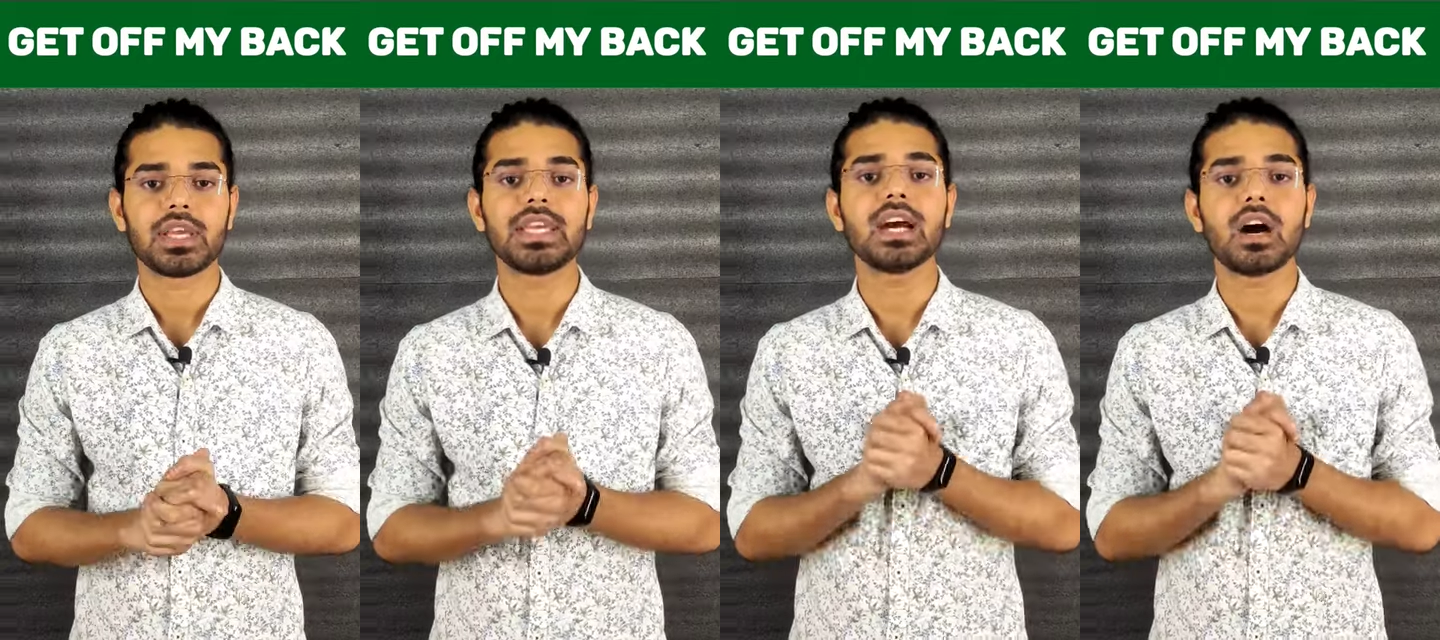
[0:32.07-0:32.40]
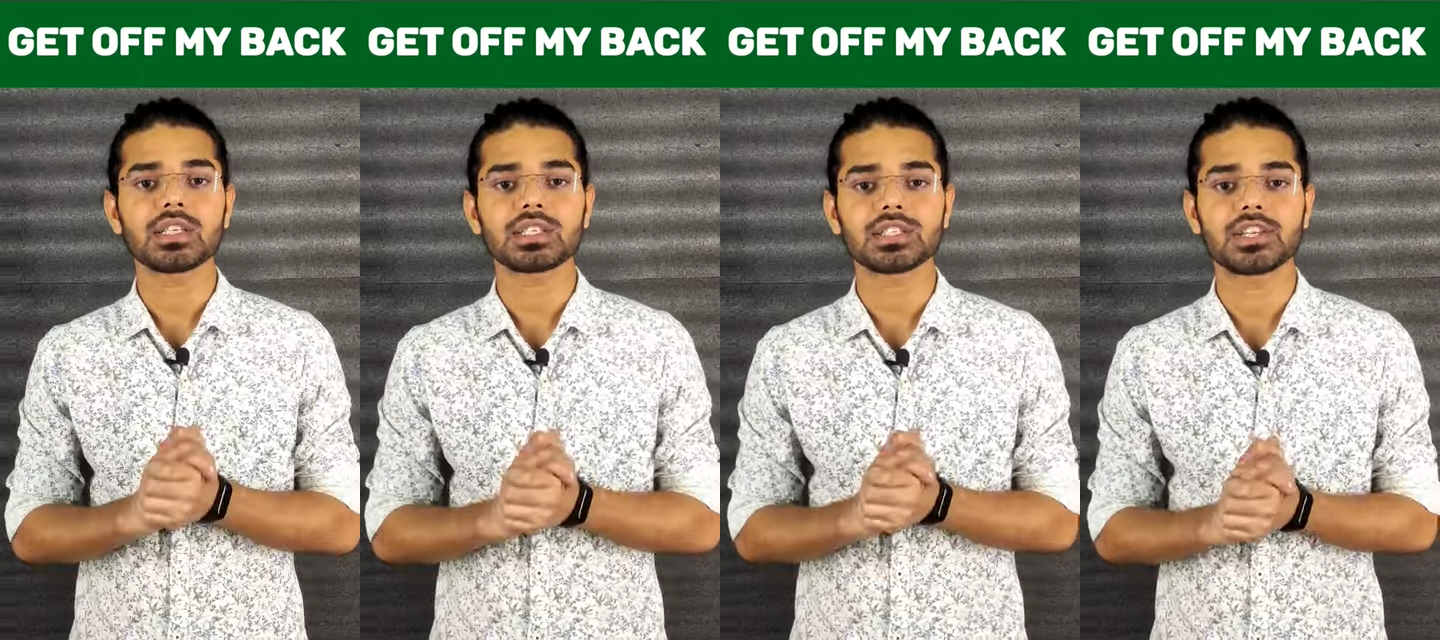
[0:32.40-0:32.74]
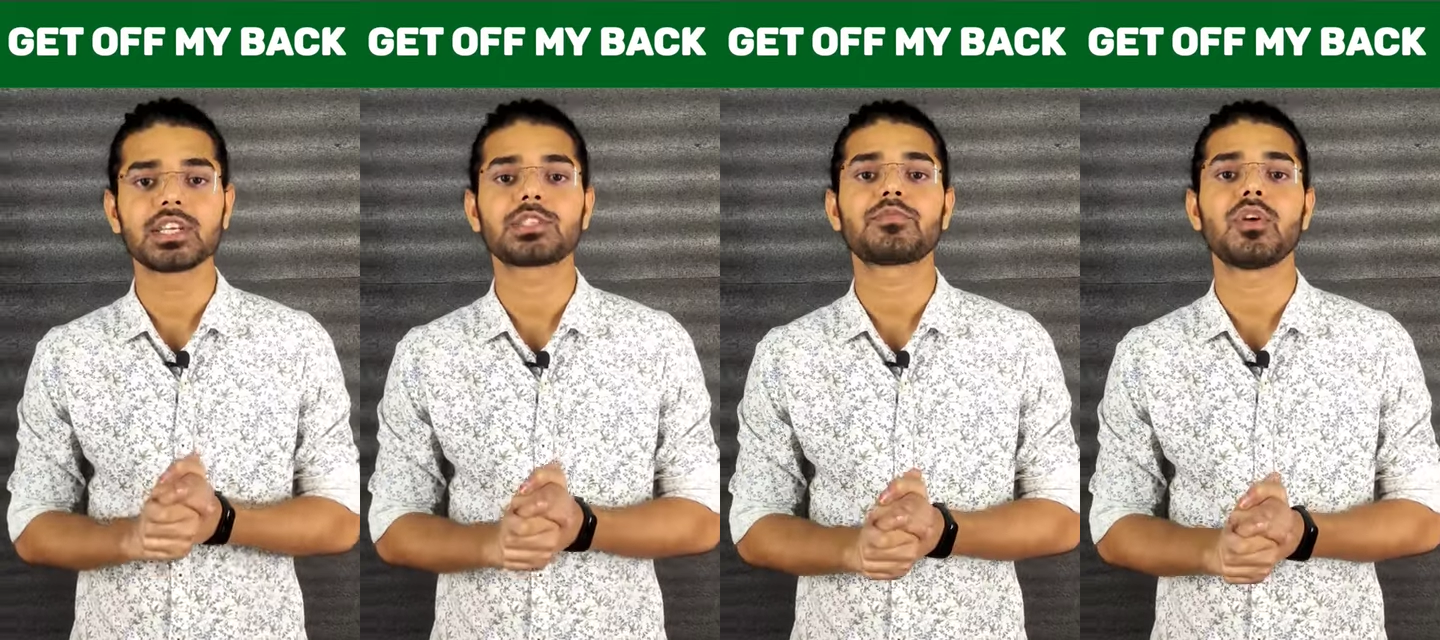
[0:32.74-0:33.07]
He
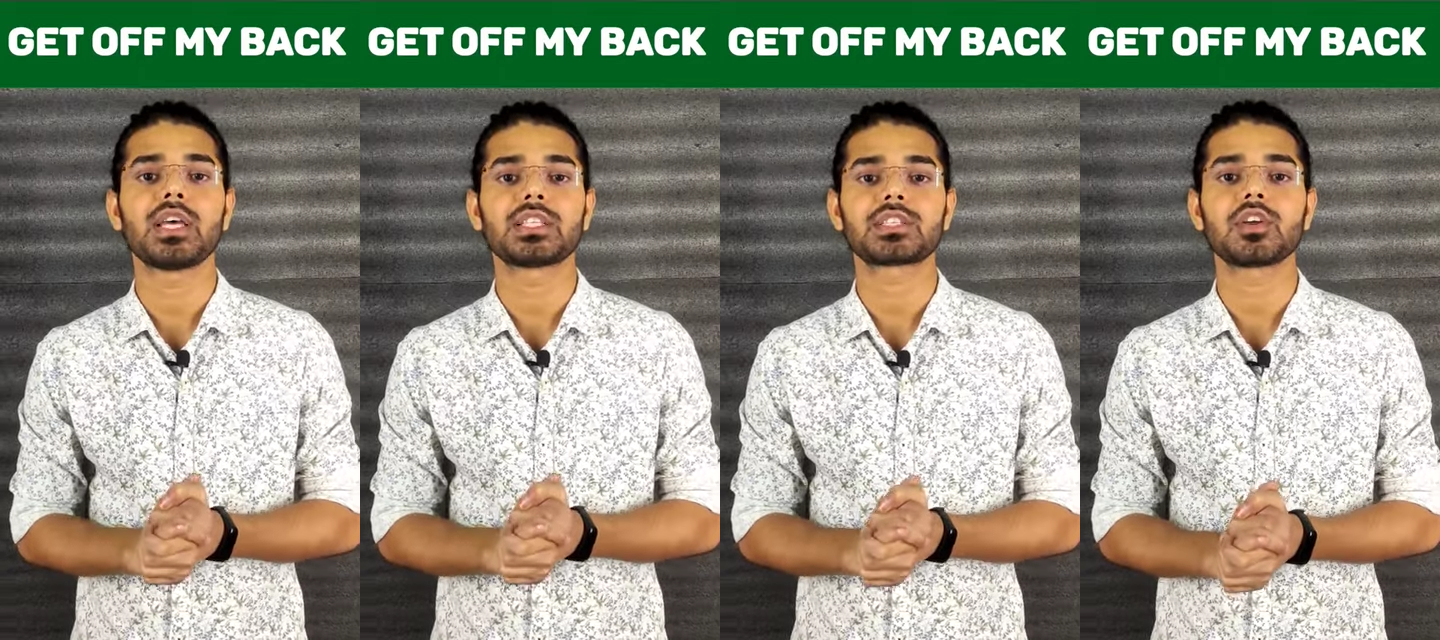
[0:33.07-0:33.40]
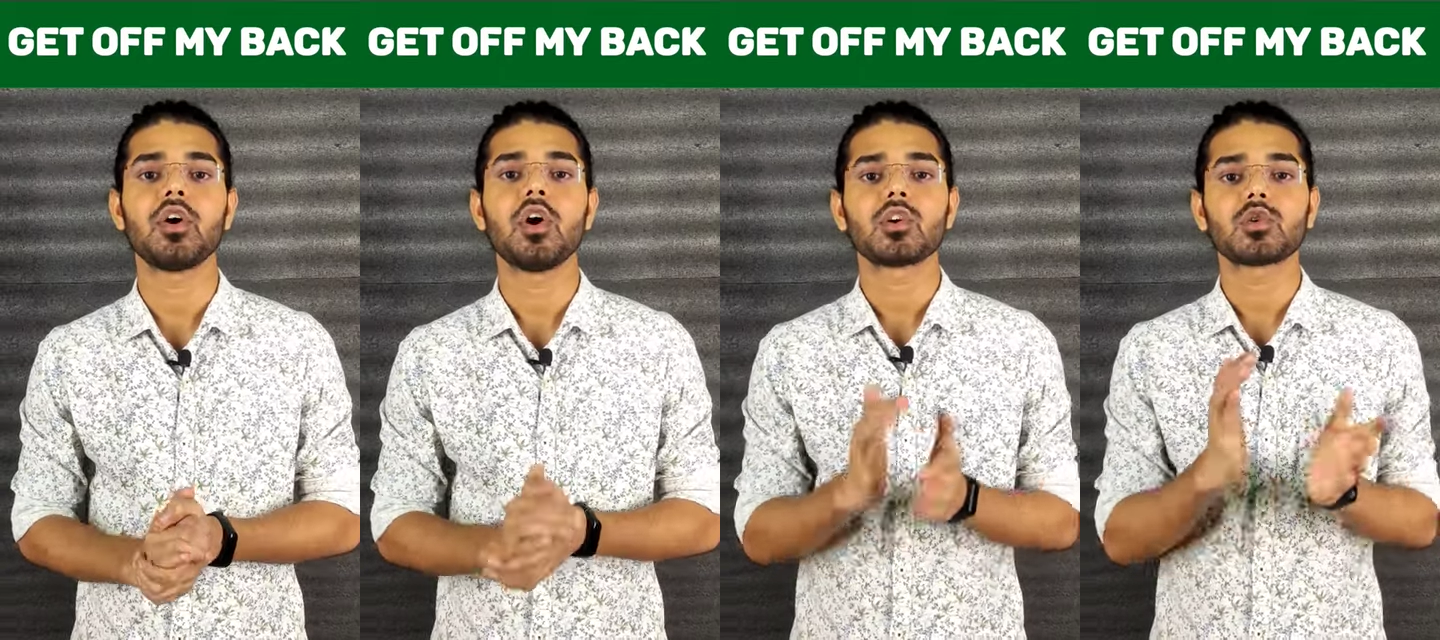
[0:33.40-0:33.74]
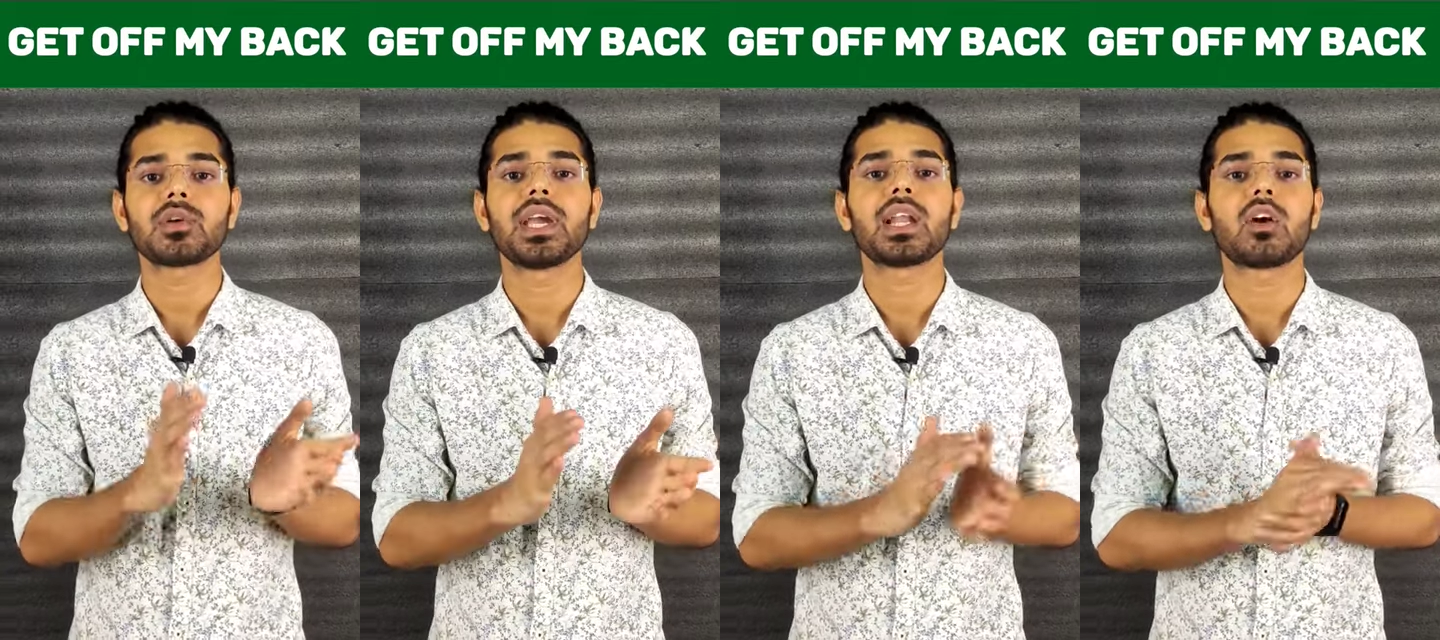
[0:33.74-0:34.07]
asked his friends
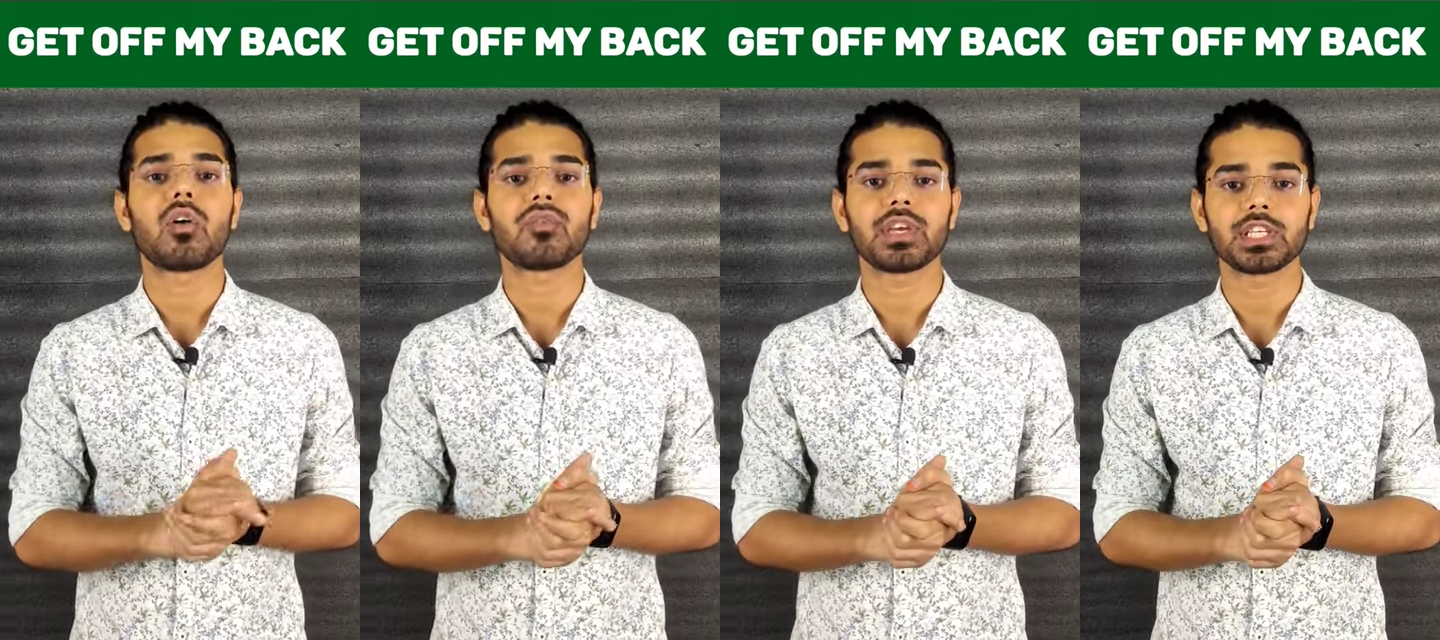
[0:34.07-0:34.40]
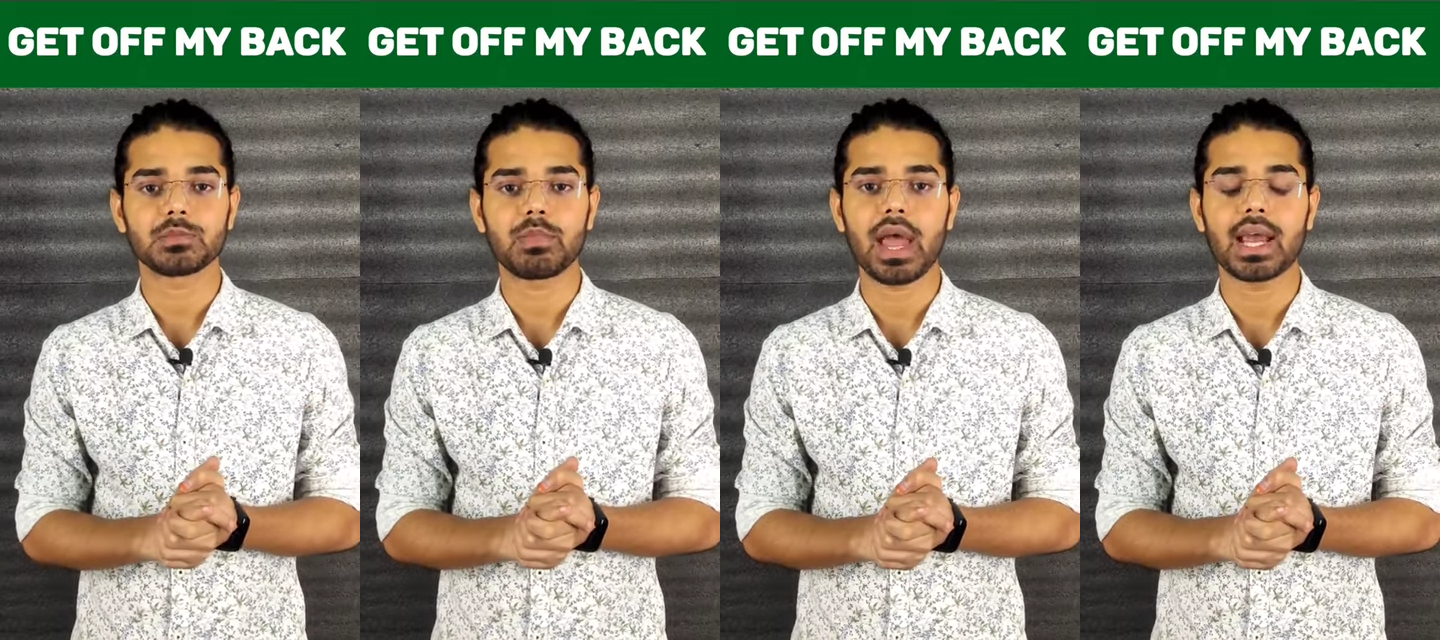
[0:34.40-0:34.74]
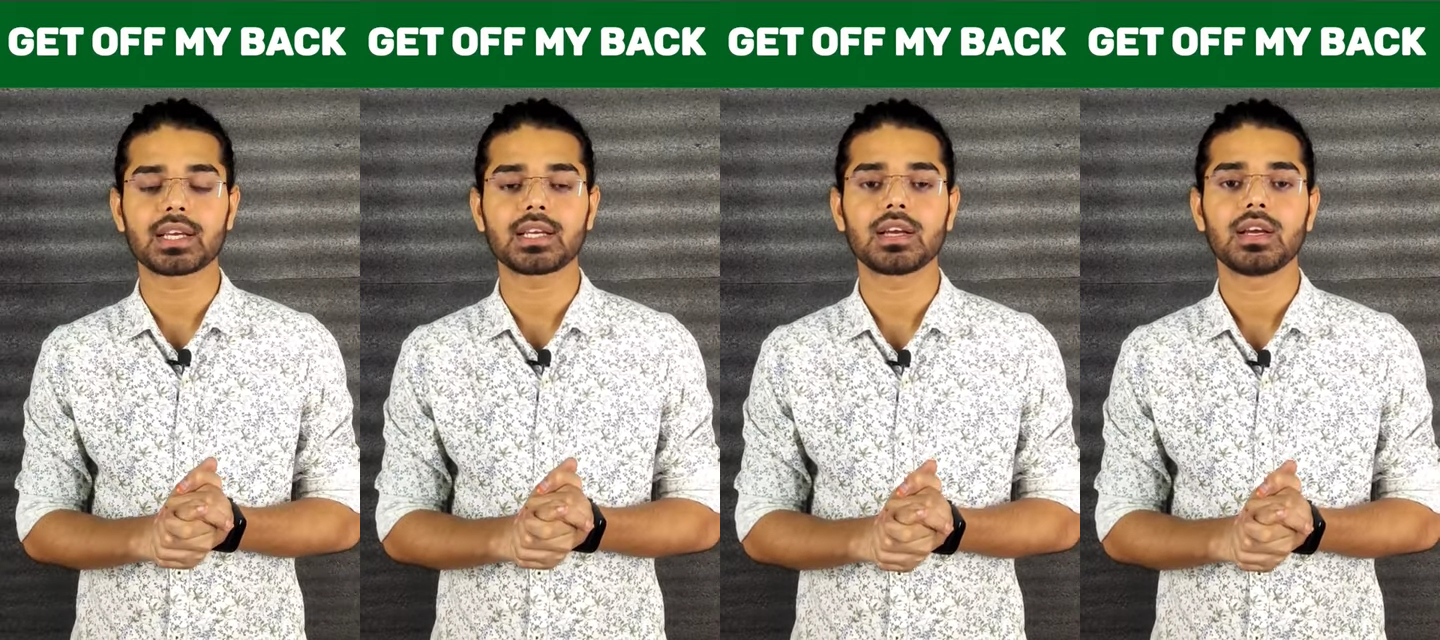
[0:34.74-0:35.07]
to get off his
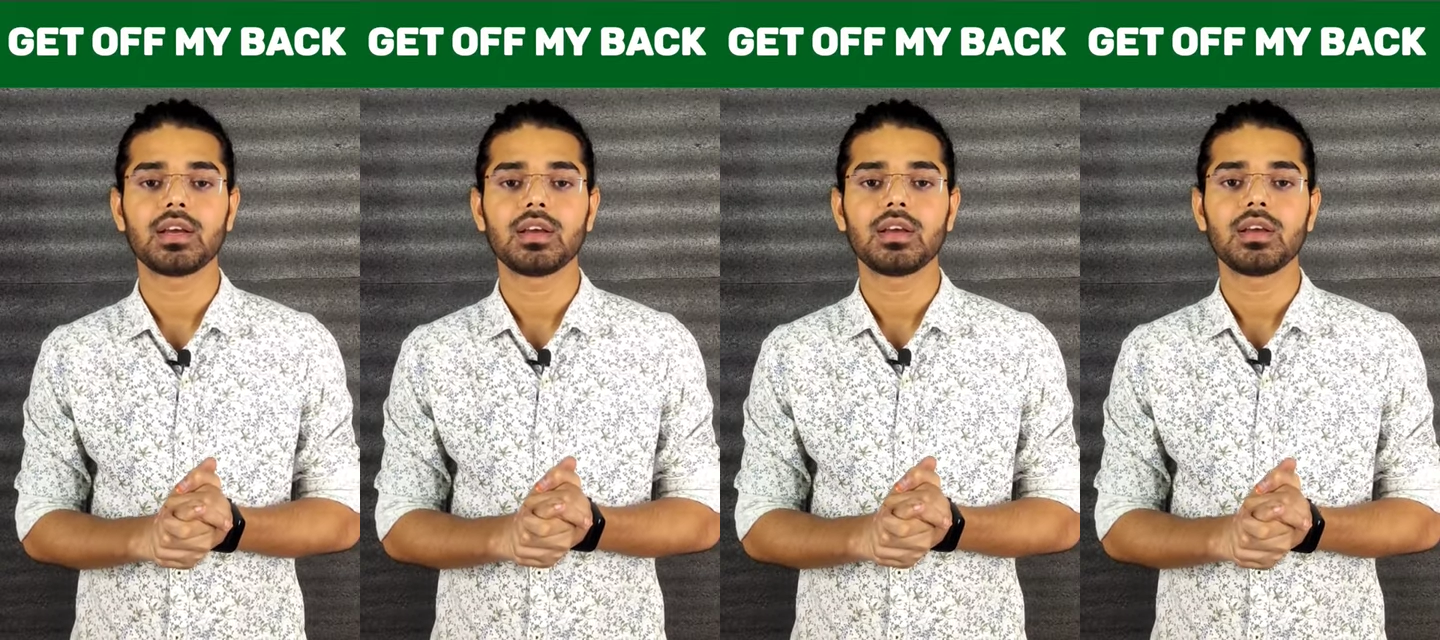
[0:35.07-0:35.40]
back.